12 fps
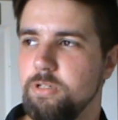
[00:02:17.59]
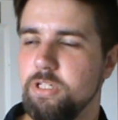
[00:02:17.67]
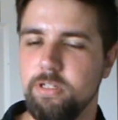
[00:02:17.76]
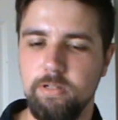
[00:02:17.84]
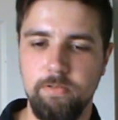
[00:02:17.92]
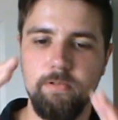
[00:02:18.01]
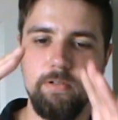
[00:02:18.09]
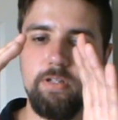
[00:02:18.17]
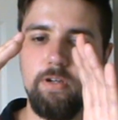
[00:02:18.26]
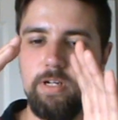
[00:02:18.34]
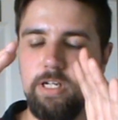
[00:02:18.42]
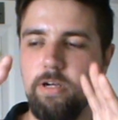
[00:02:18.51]
or shooting through a
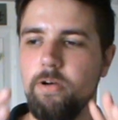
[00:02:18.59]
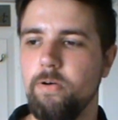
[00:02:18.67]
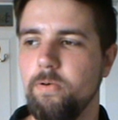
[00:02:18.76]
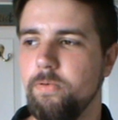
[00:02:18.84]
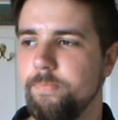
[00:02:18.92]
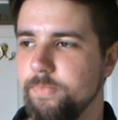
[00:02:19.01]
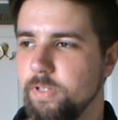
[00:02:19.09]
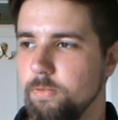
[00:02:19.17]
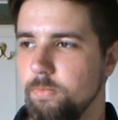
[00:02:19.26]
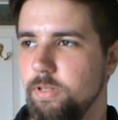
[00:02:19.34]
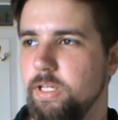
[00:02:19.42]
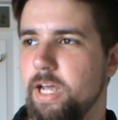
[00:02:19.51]
tiny hole
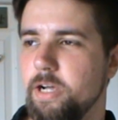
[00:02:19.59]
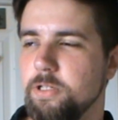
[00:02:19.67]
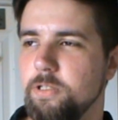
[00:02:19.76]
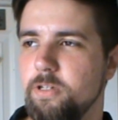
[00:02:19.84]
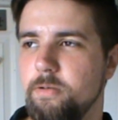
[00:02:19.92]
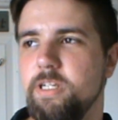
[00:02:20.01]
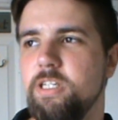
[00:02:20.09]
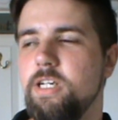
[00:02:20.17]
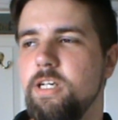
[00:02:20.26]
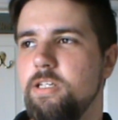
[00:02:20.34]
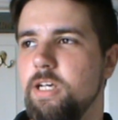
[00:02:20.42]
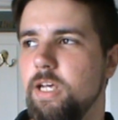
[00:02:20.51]
with the Action Army
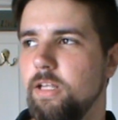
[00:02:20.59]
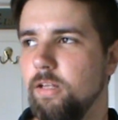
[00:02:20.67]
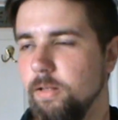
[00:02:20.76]
T10.